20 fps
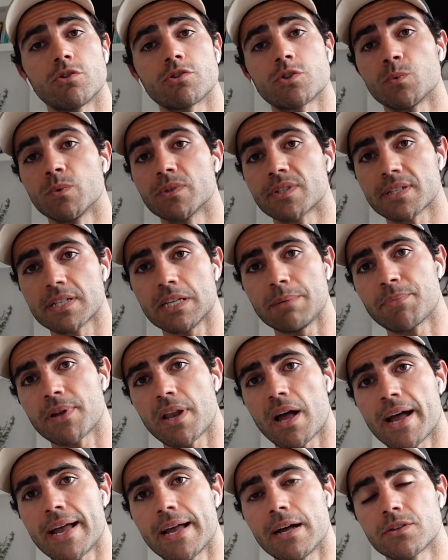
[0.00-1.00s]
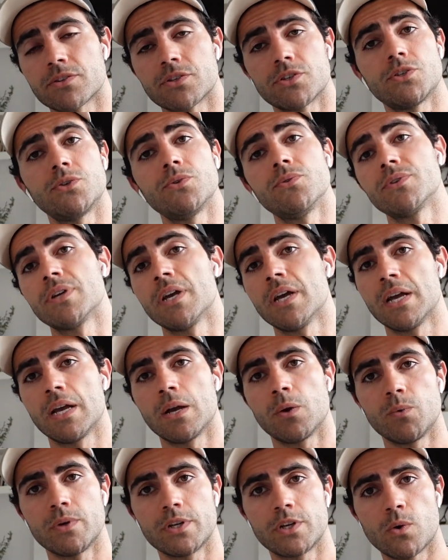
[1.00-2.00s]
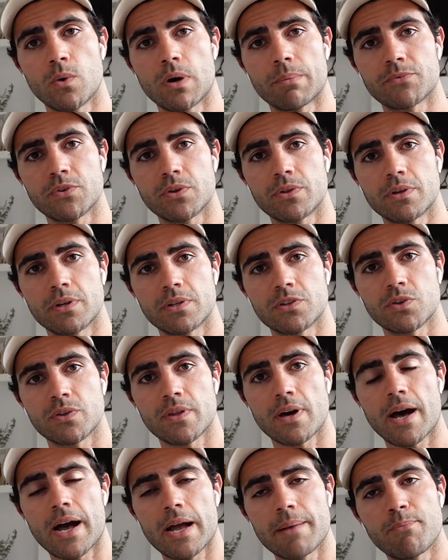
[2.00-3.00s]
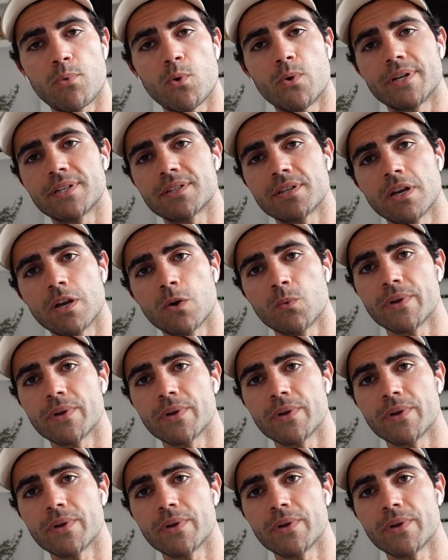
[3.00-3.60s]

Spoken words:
So we'll sleep at high altitude, we go up to the high point,